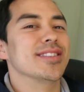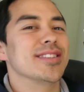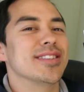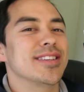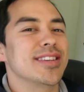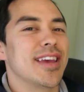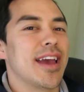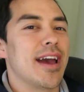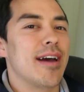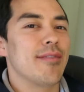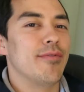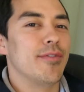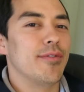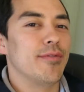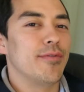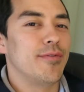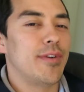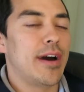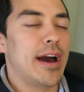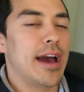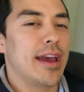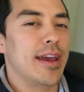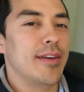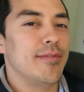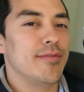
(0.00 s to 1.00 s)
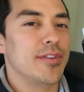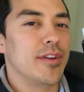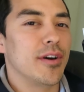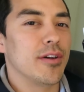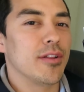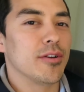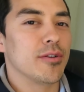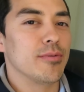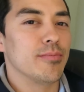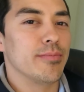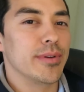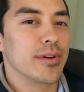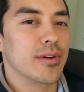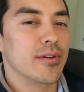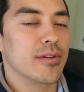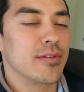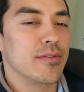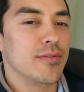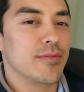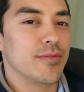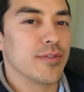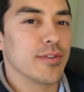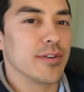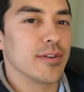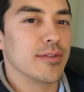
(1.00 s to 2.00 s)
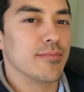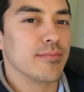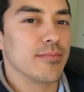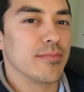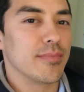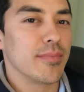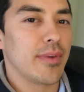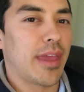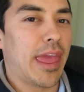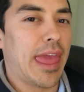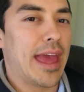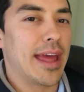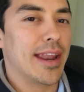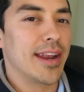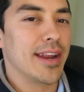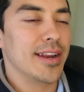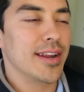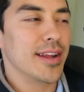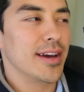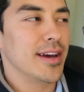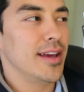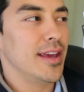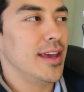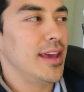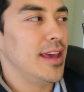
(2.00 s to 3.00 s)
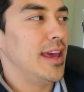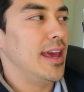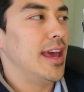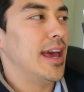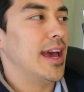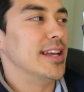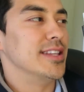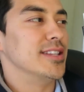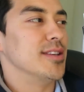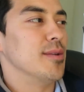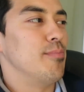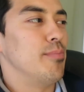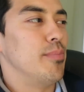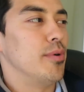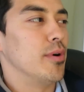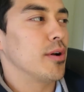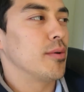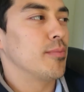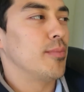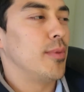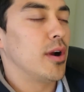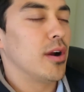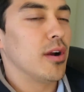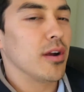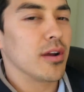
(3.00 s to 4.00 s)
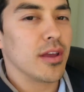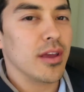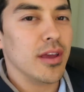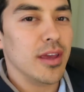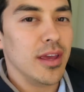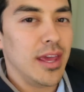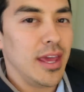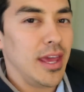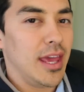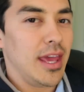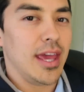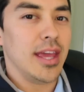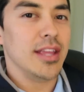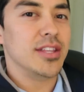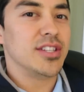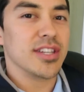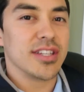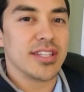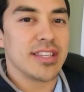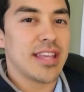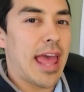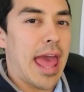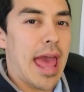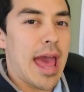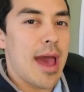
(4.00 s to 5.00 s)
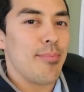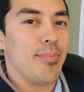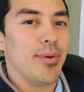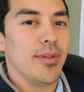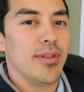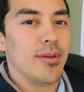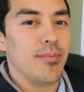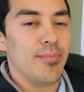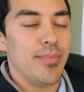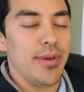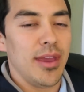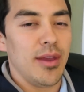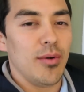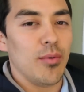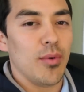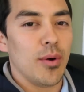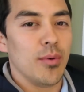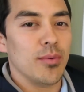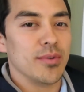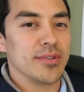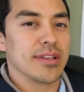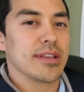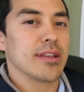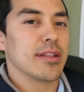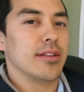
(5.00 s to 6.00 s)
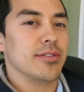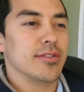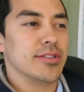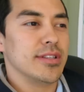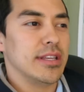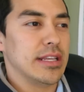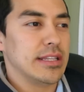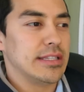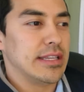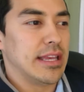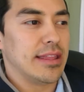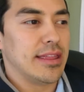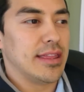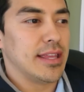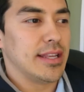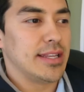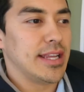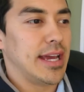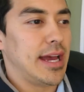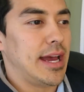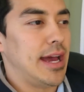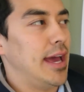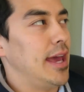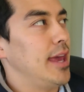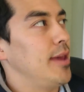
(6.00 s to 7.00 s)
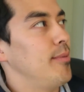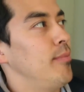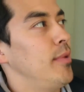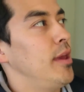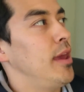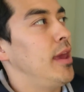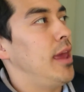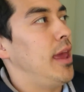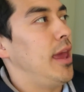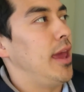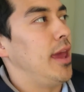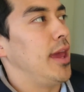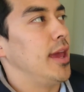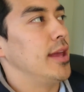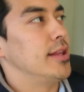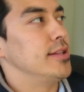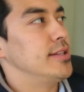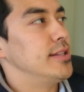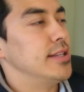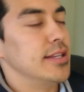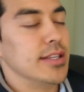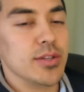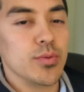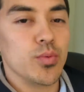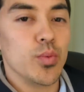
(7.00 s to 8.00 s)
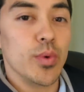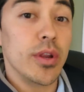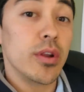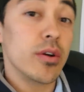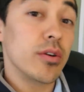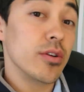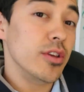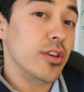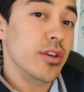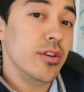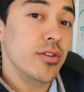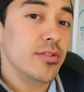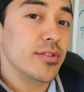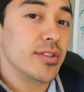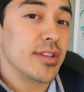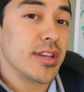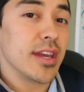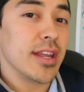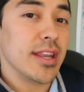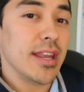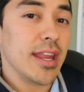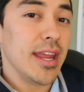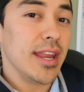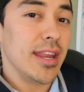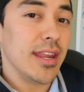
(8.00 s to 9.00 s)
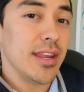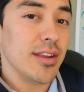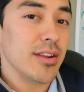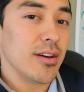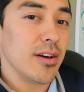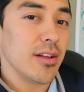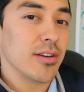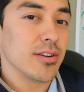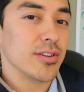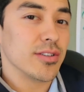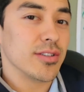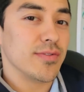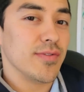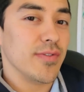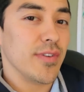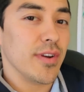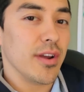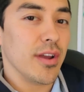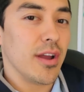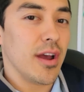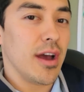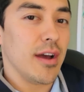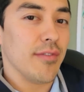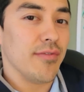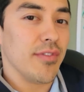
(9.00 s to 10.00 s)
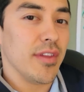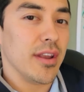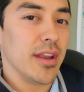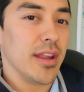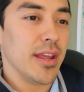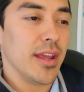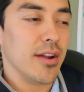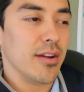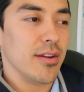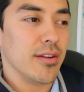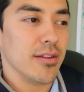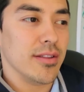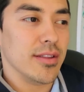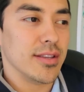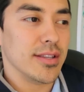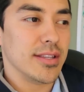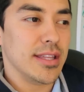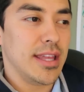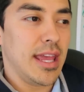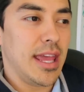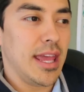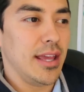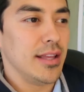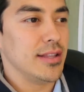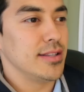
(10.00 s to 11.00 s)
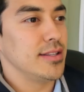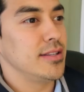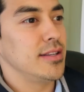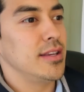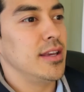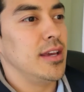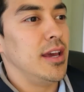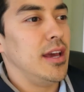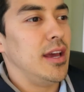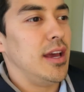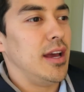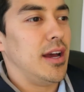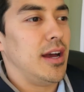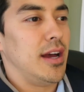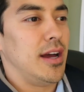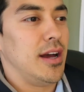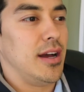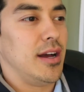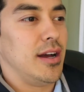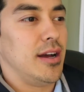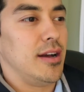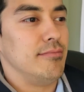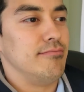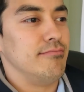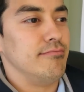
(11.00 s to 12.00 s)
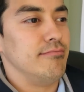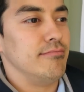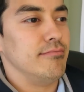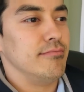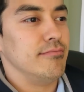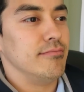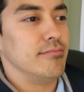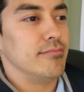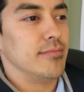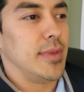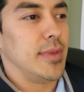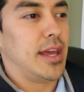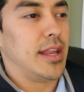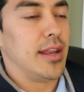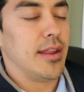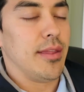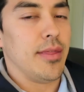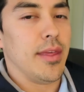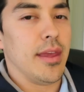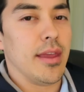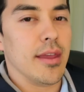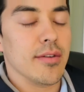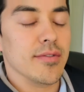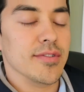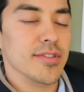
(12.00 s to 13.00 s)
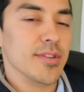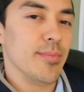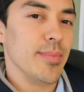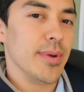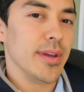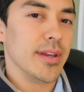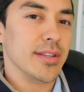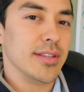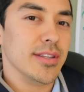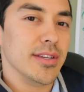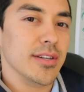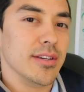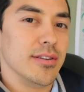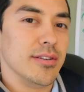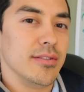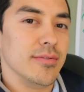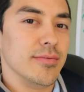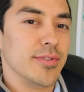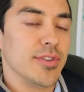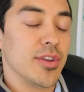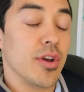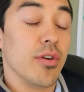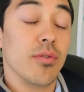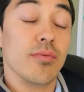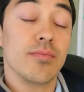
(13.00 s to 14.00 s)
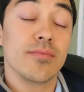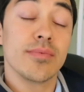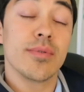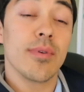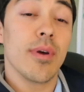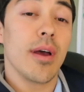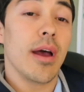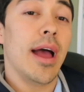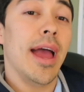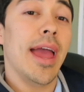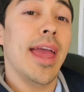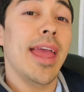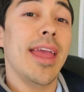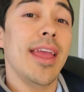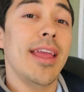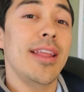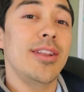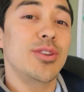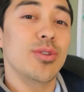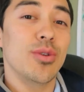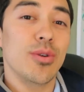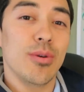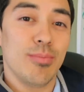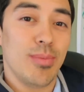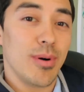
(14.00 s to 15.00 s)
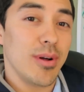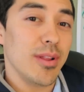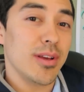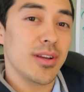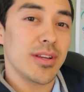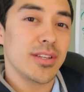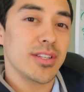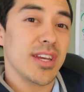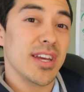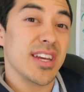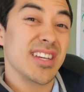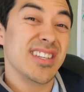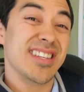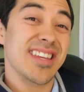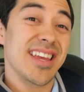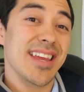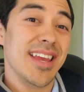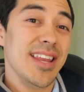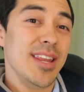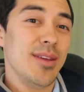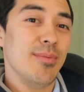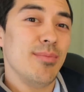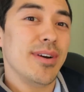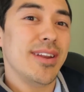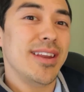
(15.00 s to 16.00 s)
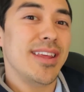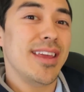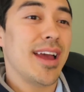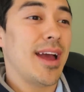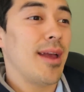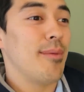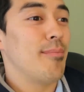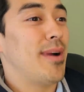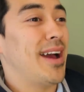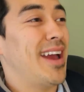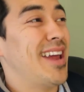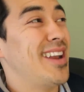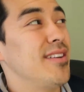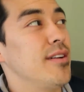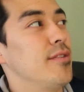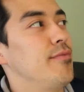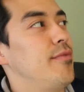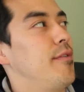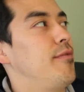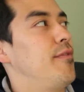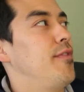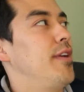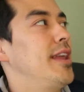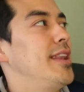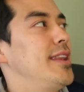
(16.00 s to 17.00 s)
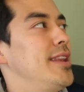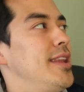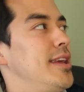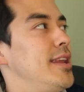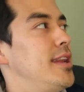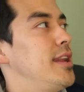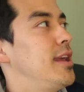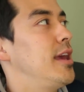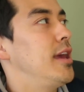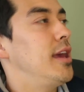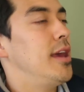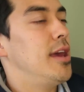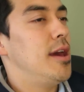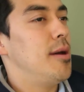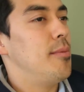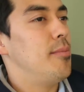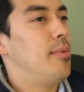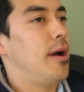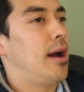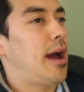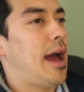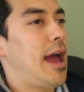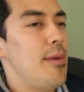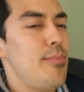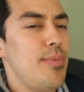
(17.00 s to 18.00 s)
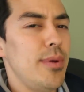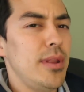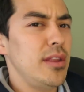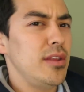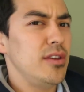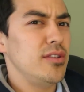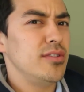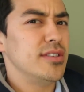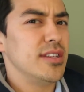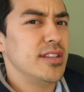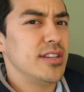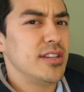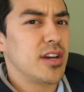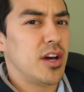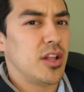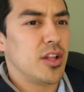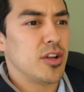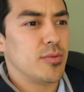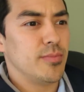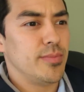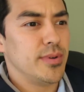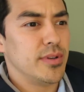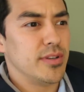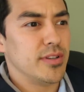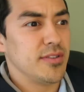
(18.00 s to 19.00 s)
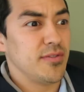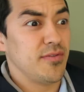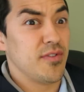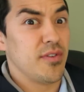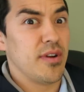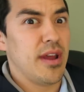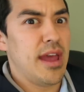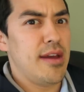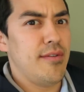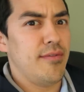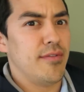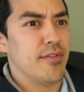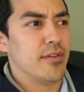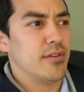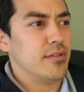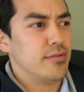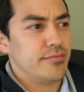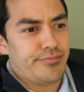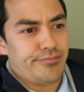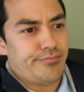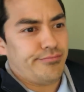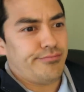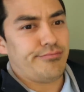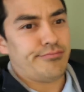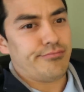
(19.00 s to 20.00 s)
can see, I have a five dollar bill from Canada as a bookmark. It just happened to be what was closest at the time, and since we don't use Canadian dollars very often here in the States, um, I didn't think it was a big deal. So I do apologize to anybody I might have offended, but I've been using dollar bills forever.